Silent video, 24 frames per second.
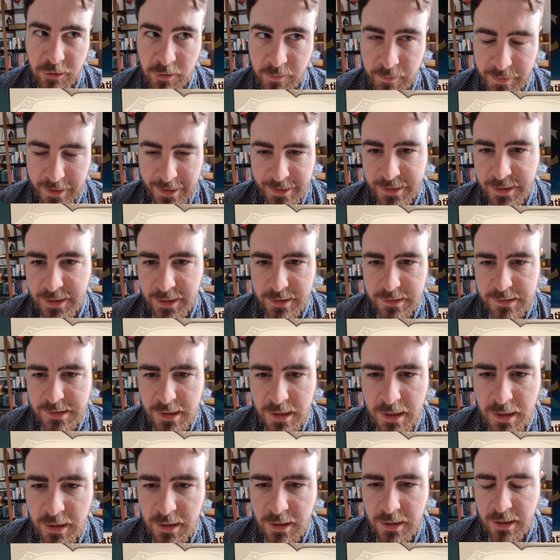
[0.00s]
back in
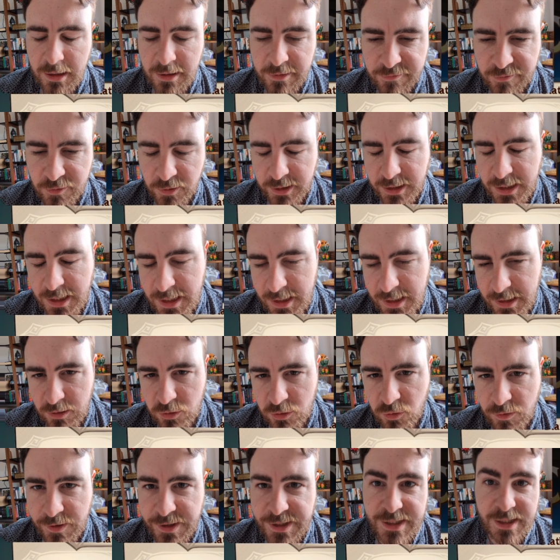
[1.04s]
for the
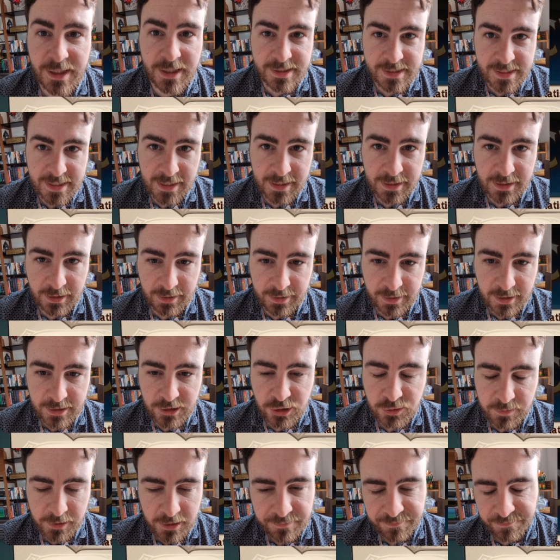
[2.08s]
increase in attack and
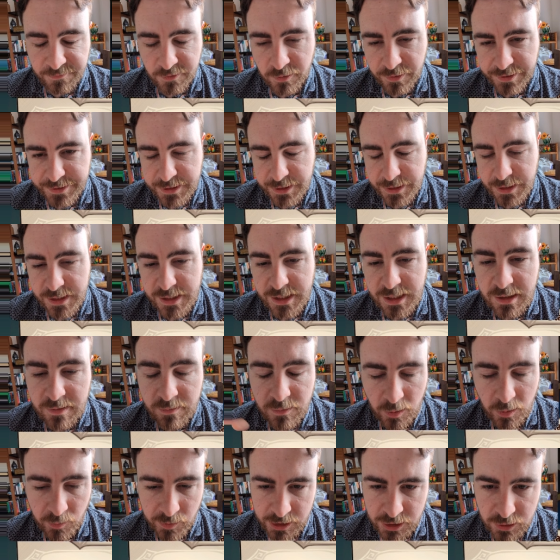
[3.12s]
HP for the rest of the
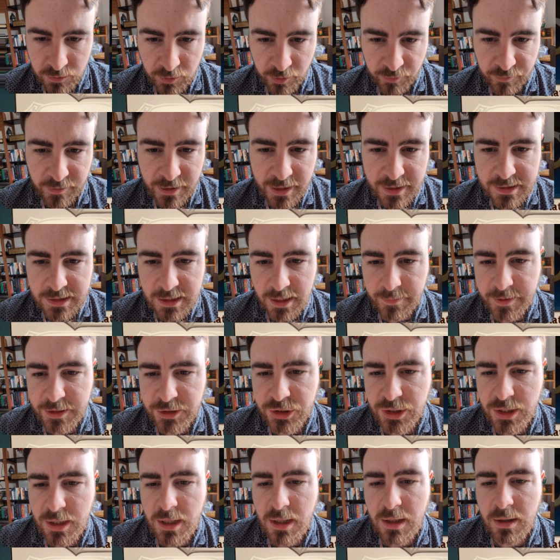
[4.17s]
team when we do reflect
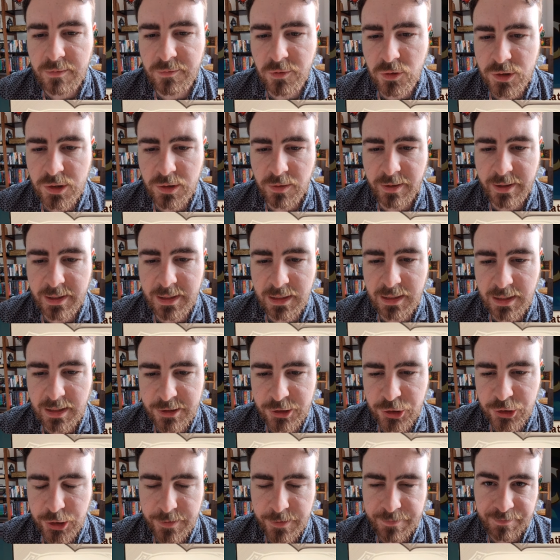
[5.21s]
damage. We've also got
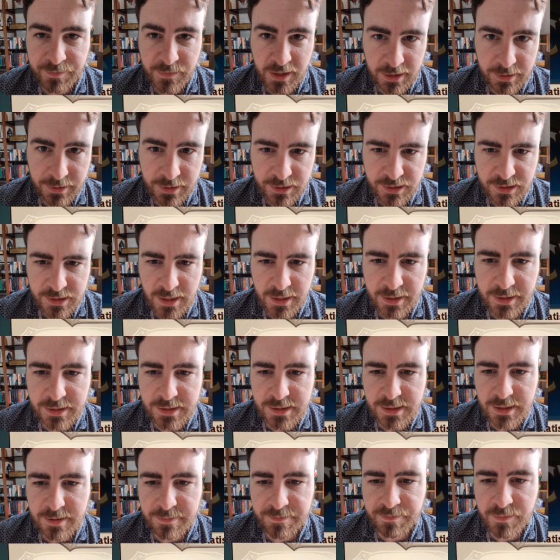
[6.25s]
Elisha in this second
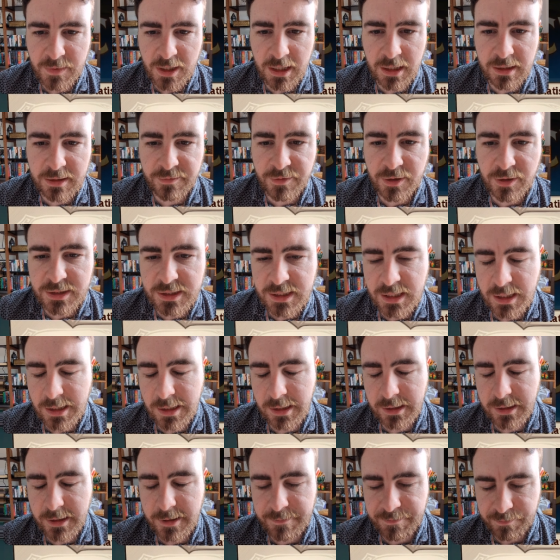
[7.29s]
team. You've got
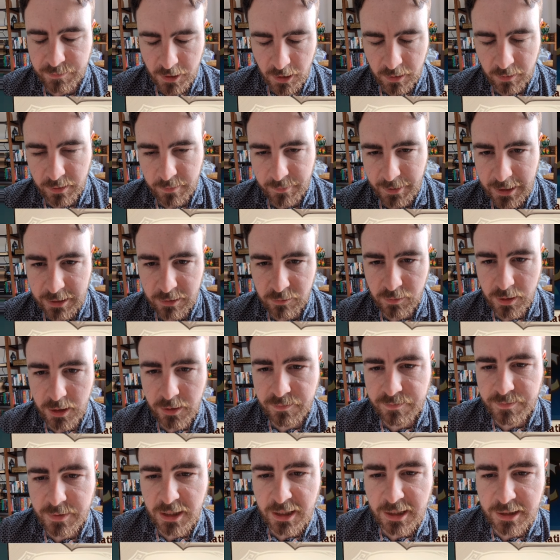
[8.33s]
Dahlia on the back
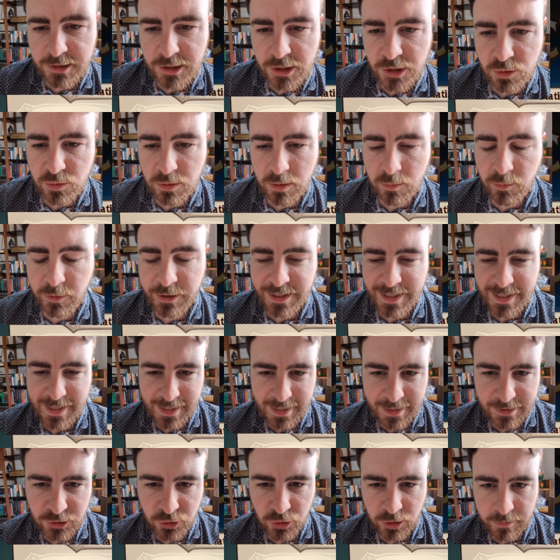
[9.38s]
row to swap with
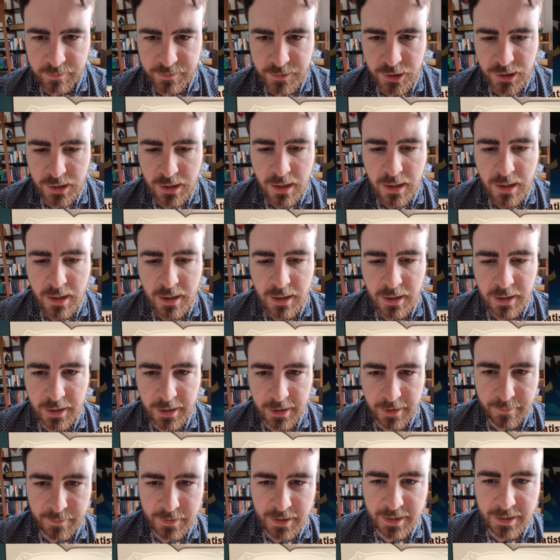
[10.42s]
Atrops,
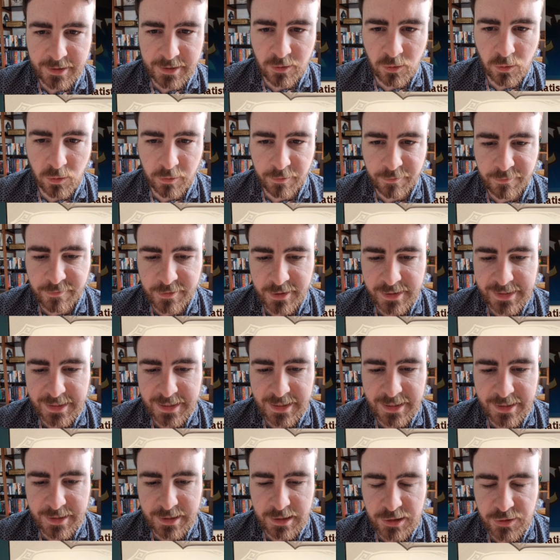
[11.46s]
and
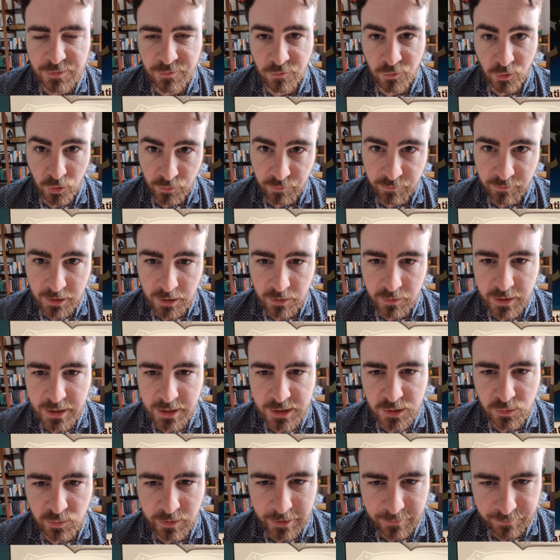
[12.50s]
Ophelia in this front row
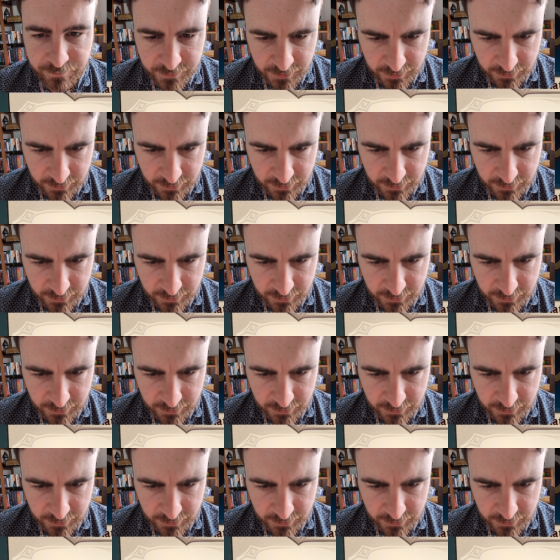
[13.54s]
as well